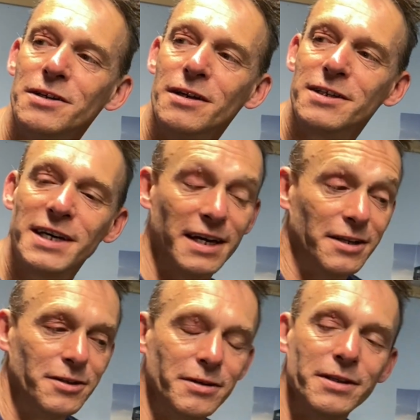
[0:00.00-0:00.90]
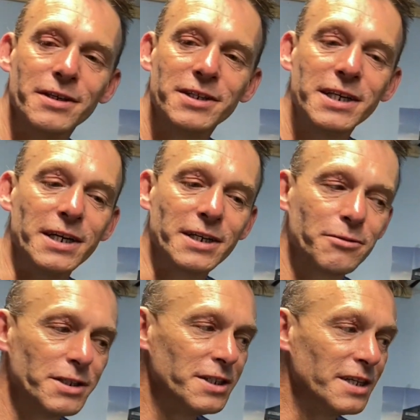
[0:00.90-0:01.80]
say, doing the scenics,
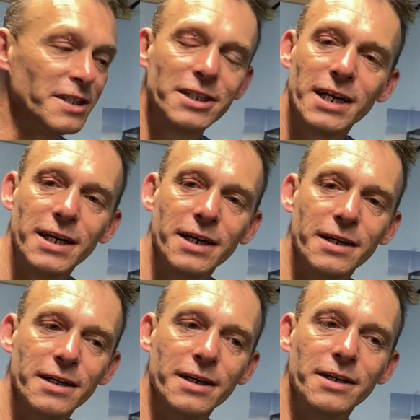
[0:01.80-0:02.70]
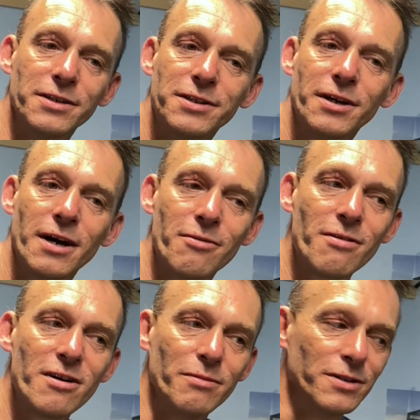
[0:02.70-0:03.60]
which essentially are
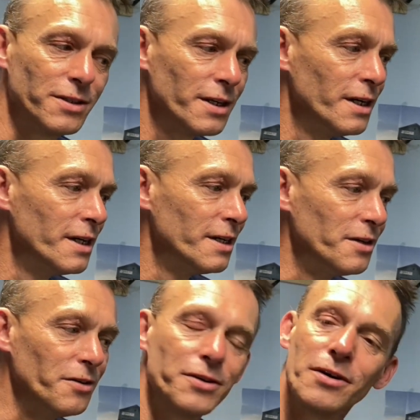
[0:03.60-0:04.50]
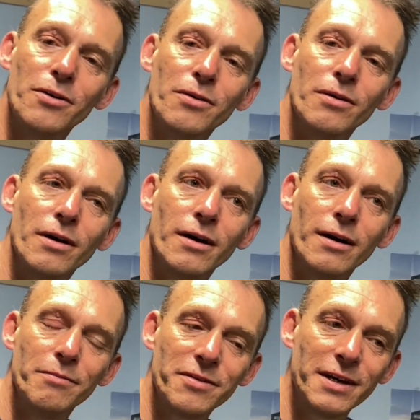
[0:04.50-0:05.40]
dioramas. So
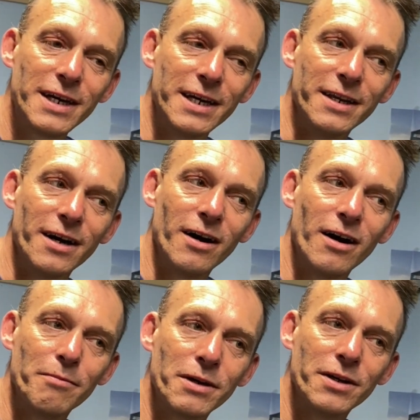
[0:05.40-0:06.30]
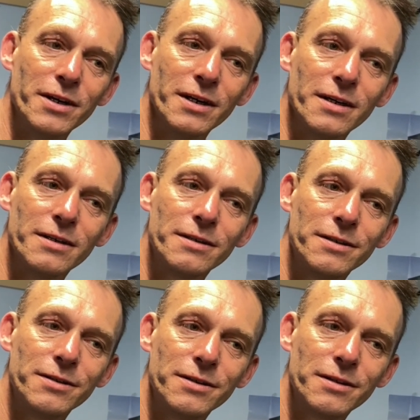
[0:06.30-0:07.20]
I'm thinking I'm gonna
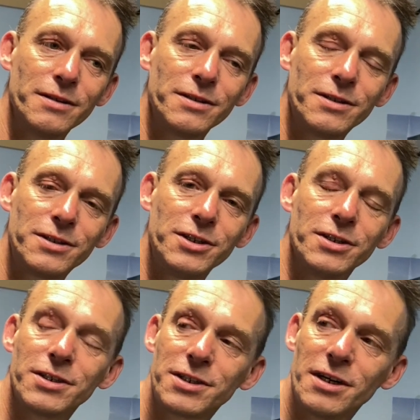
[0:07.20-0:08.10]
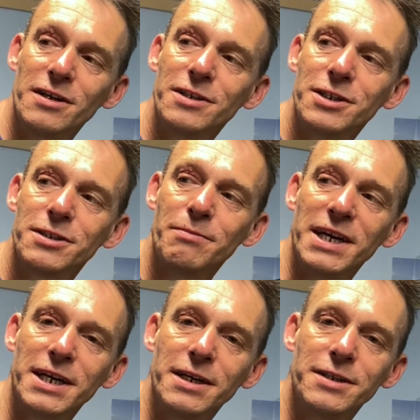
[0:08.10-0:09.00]
just start
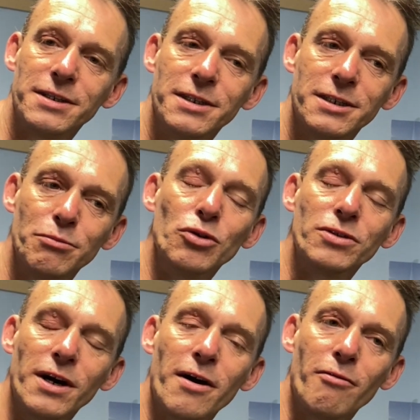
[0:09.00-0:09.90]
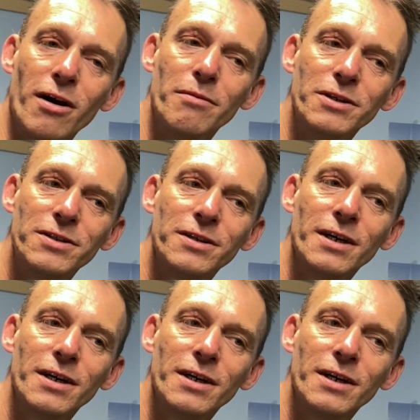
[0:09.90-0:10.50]
making small dioramas